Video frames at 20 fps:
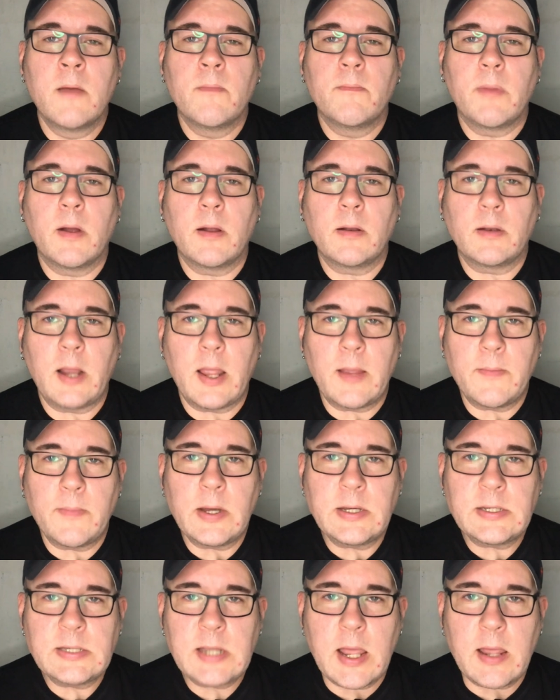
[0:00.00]
But let
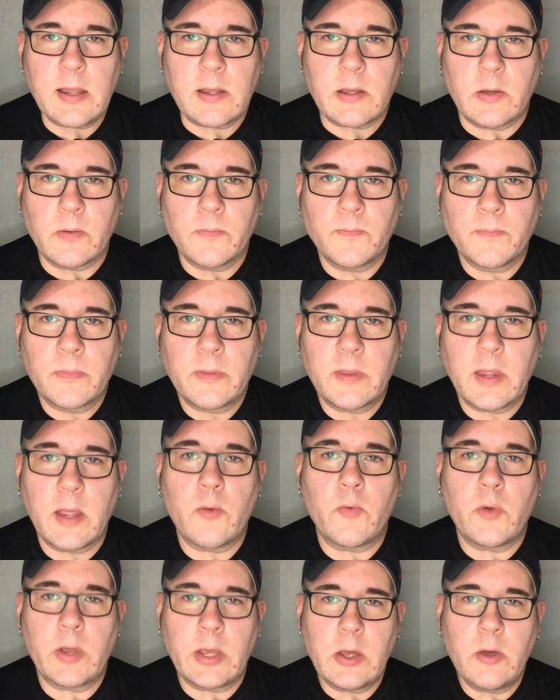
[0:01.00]
me tell you that
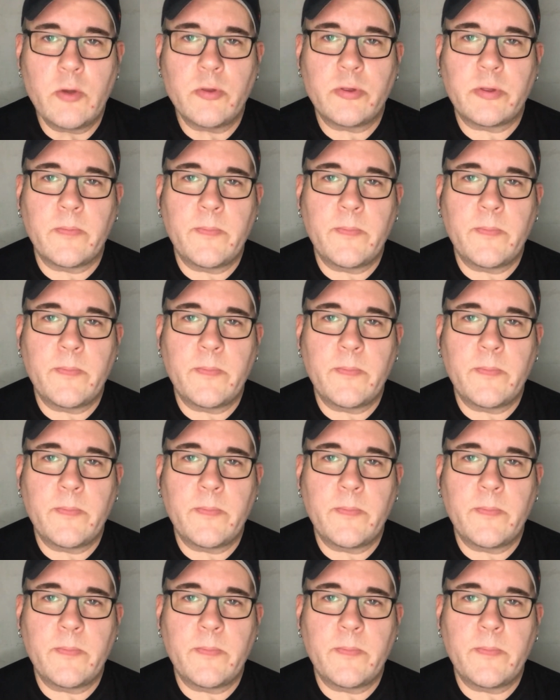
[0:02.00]
we used